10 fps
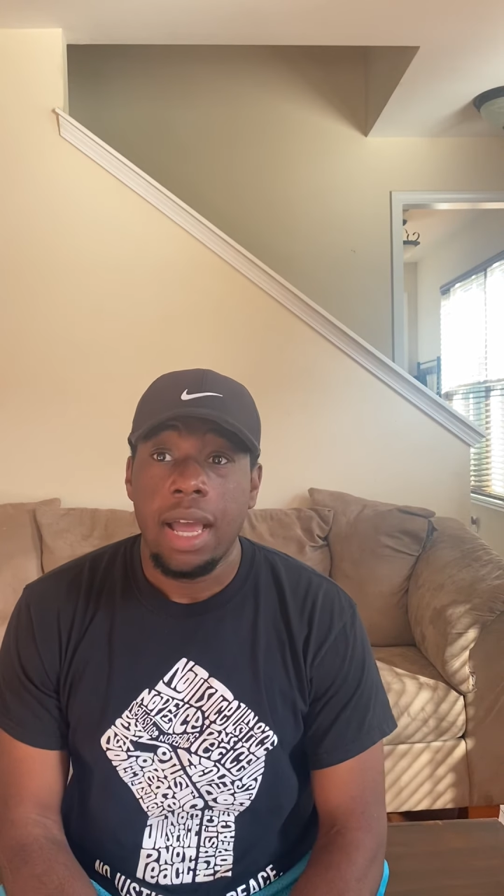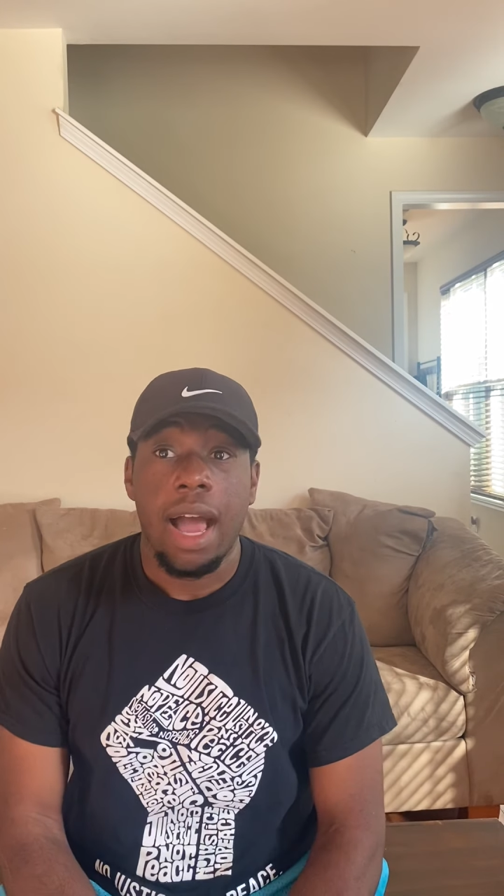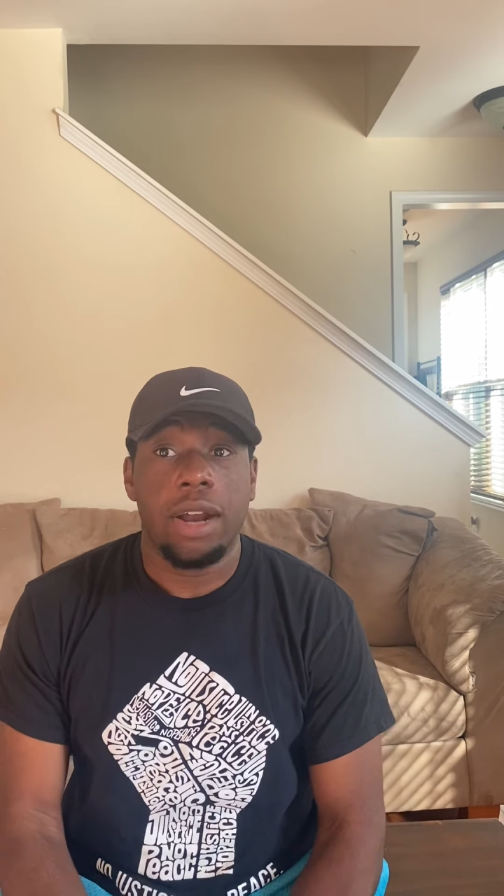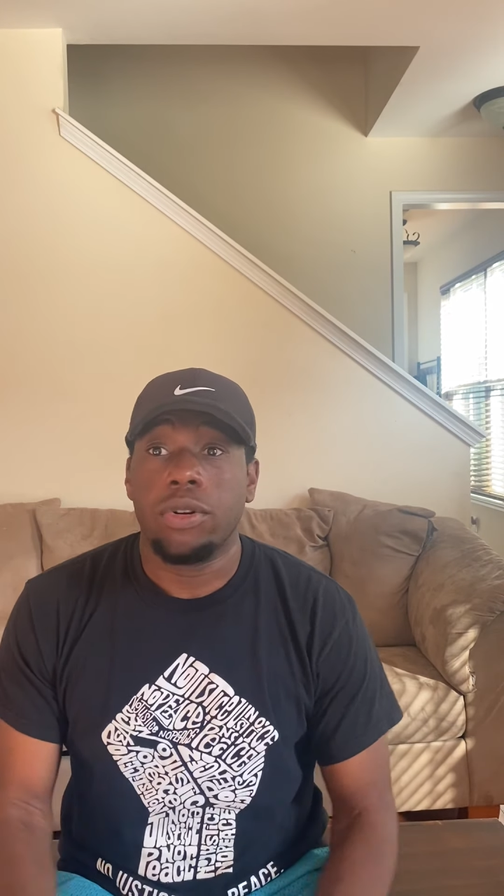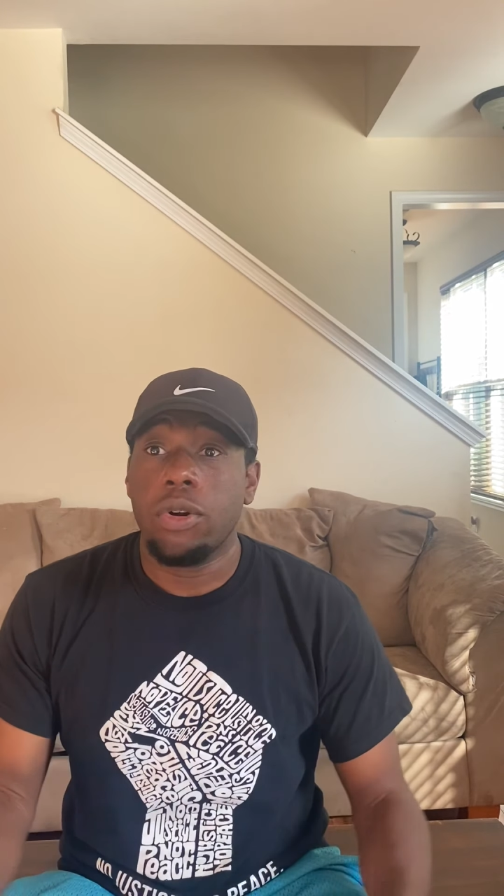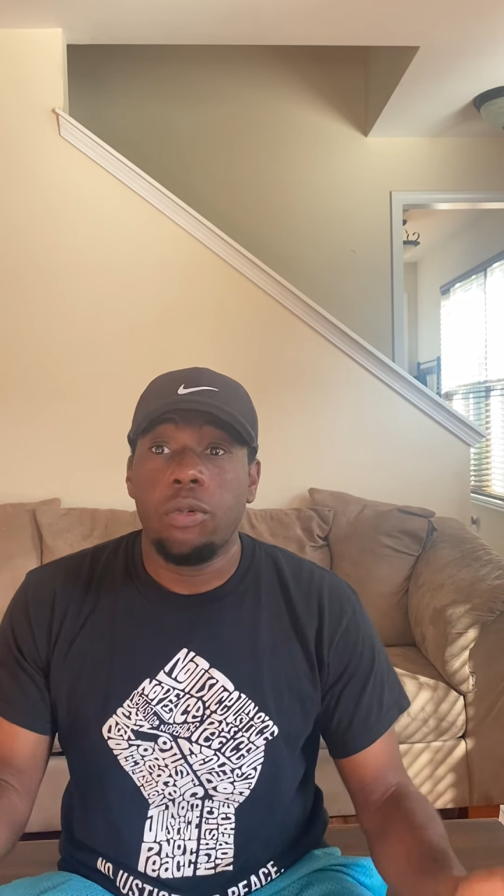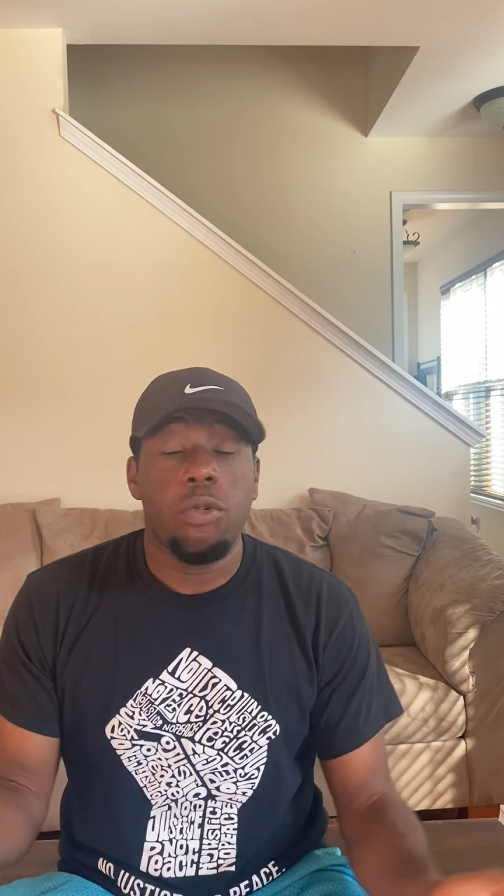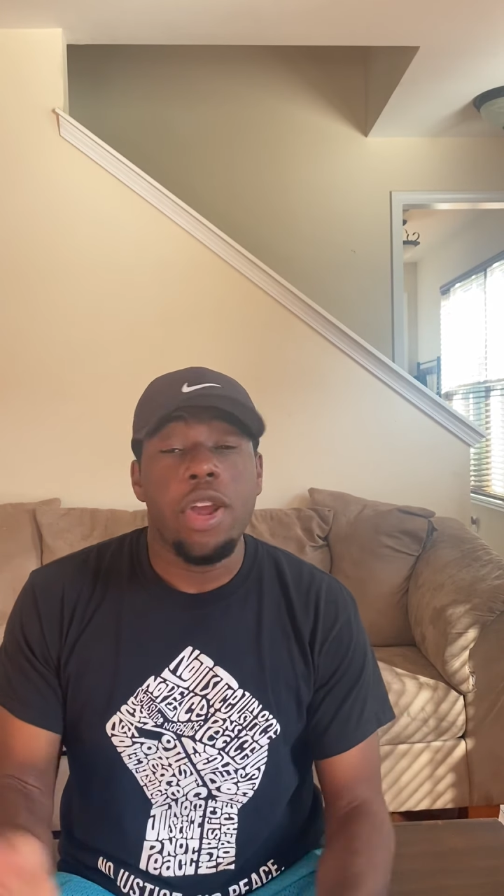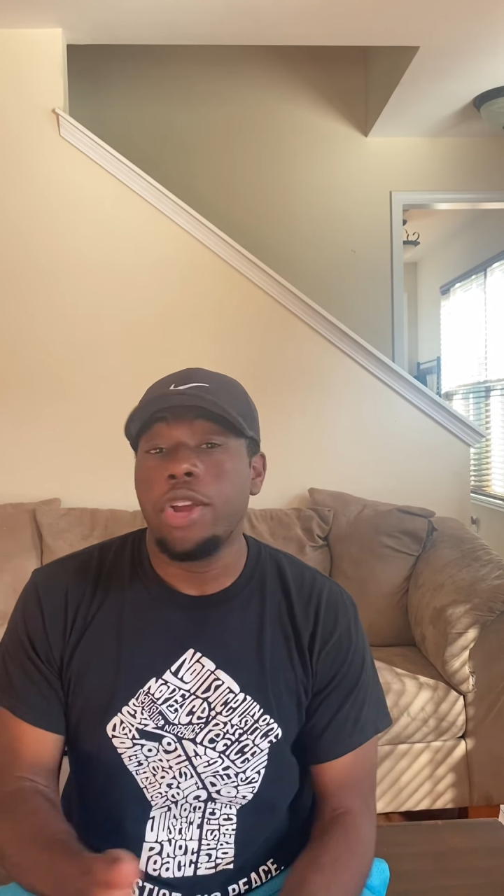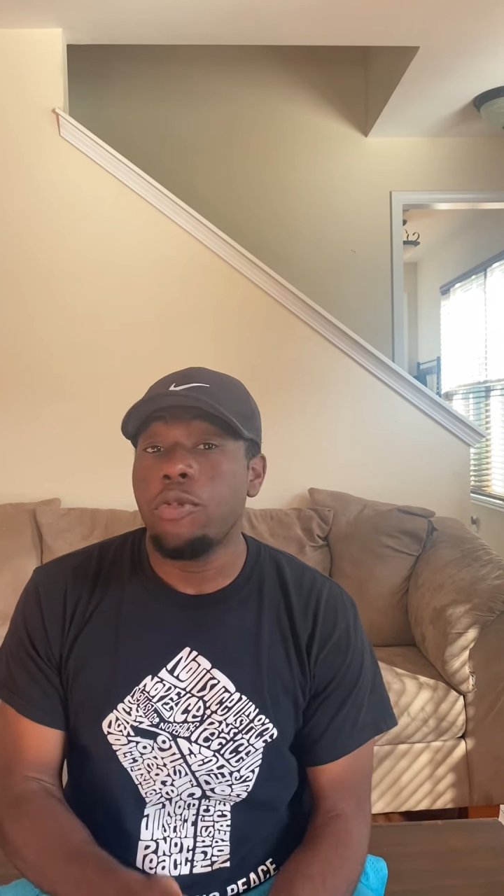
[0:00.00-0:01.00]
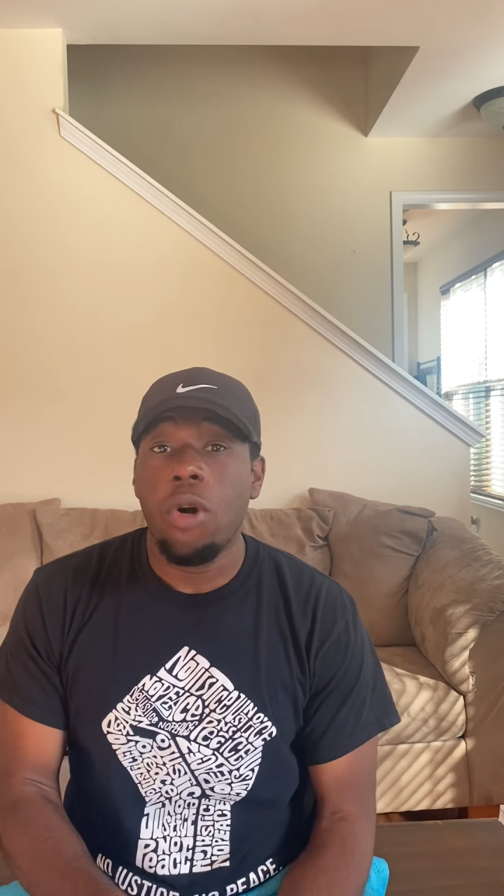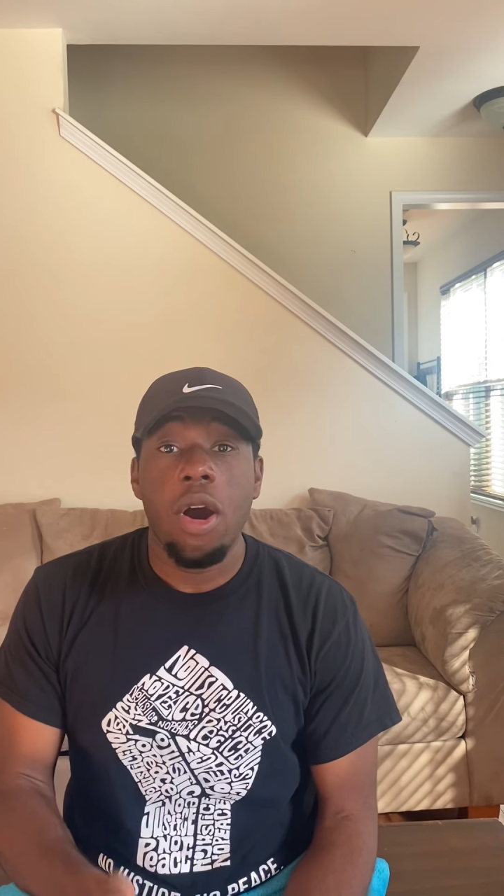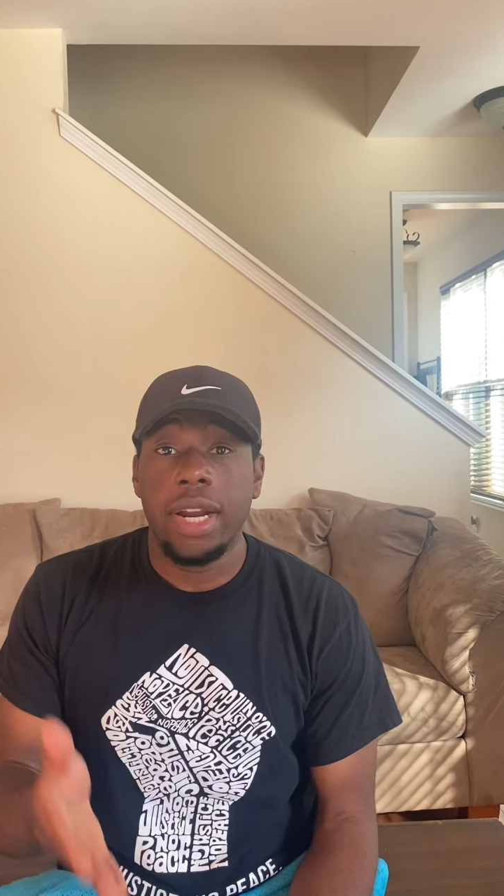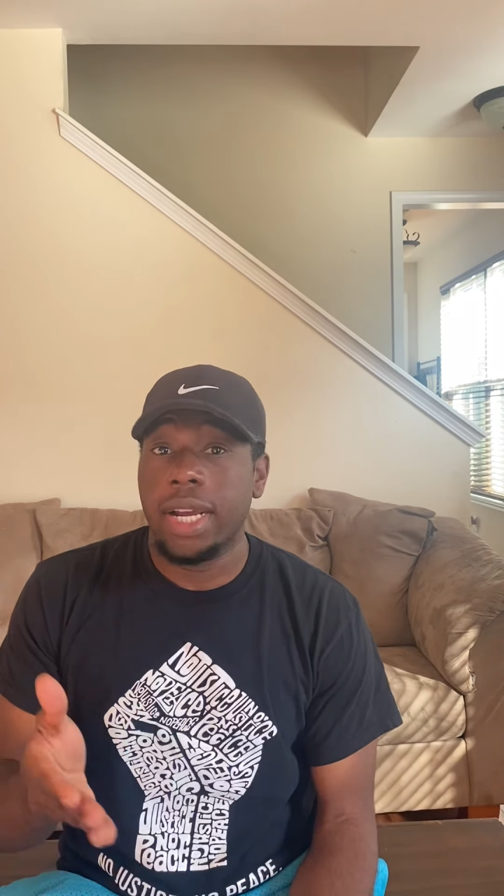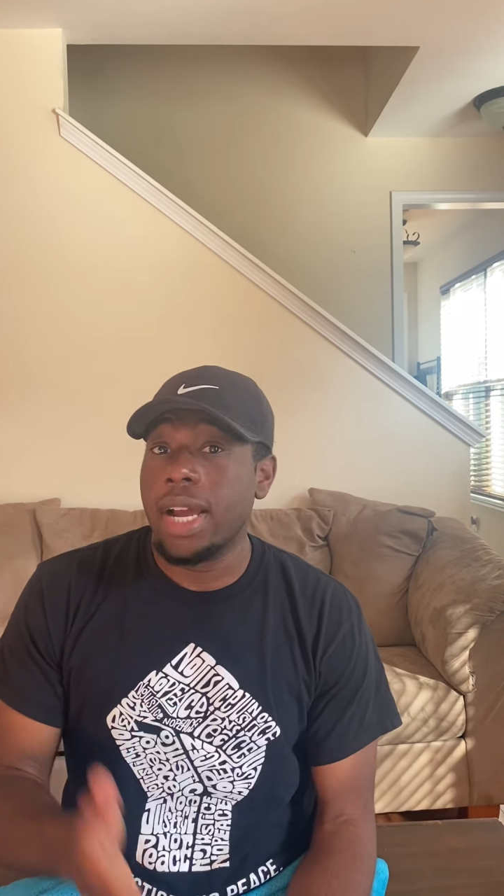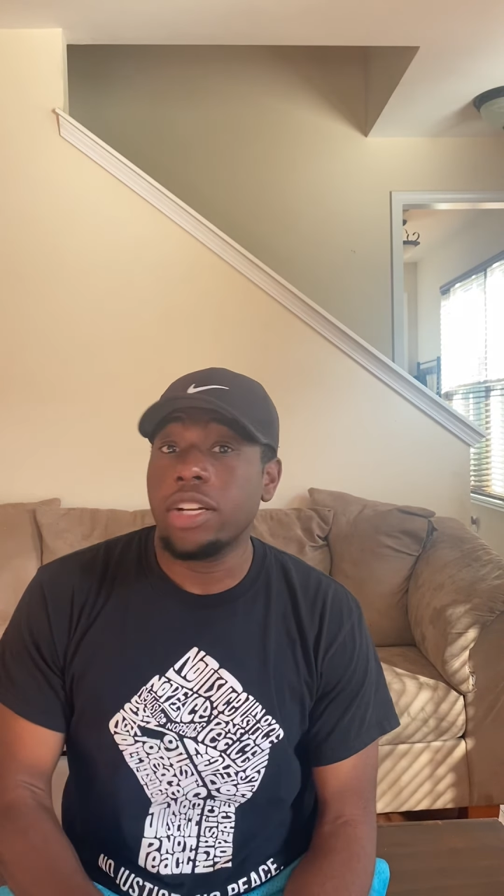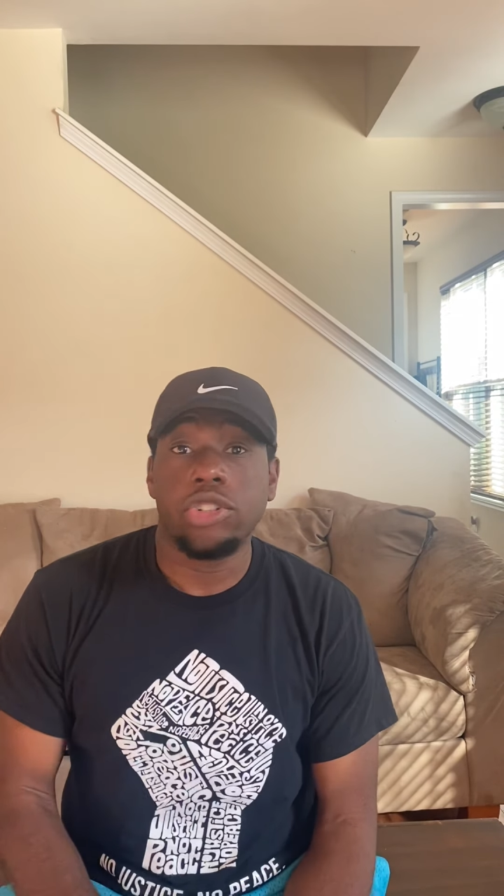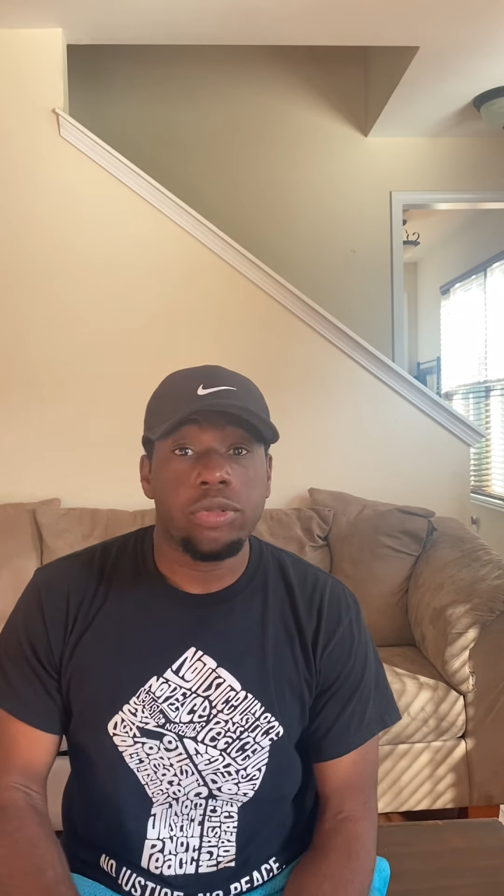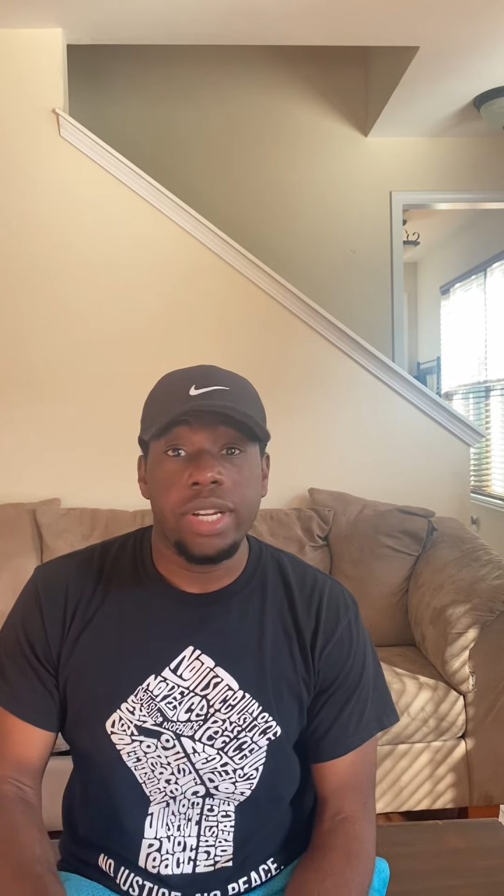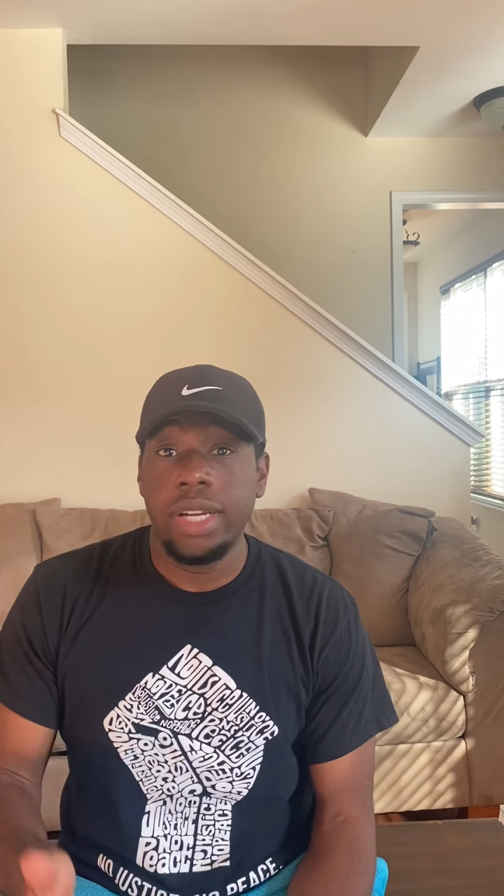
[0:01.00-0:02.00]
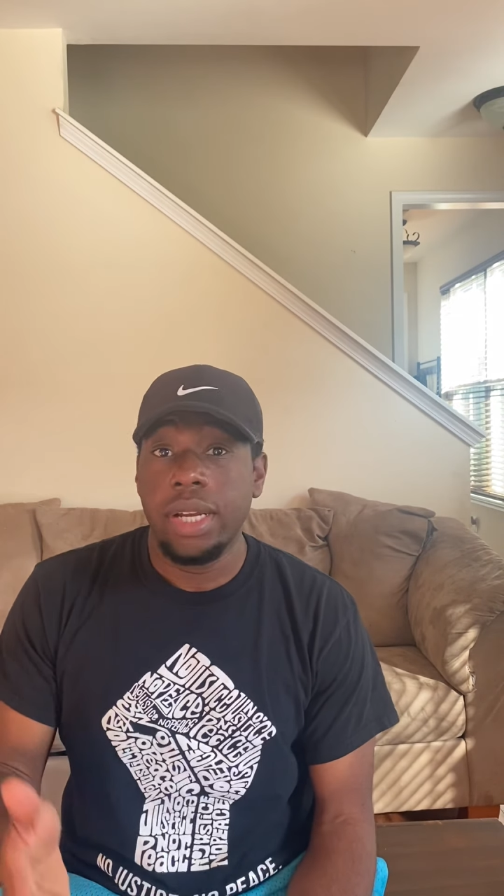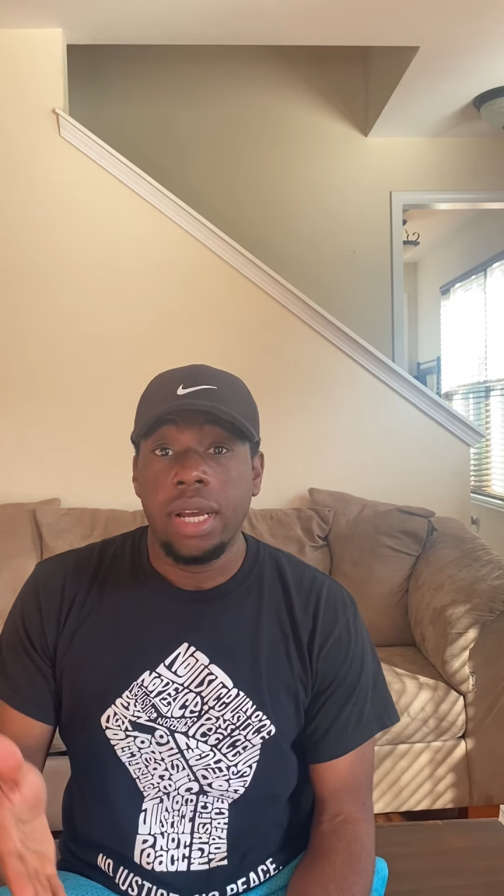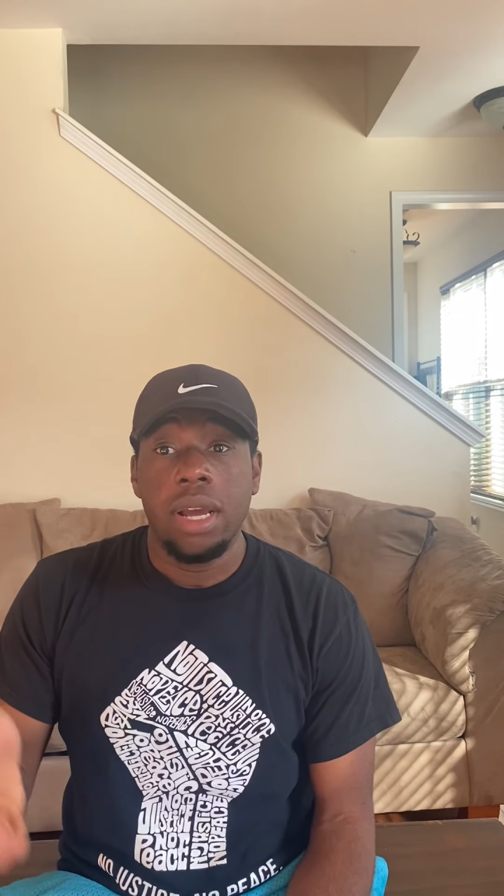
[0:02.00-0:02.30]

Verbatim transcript: I don't know where you are in the country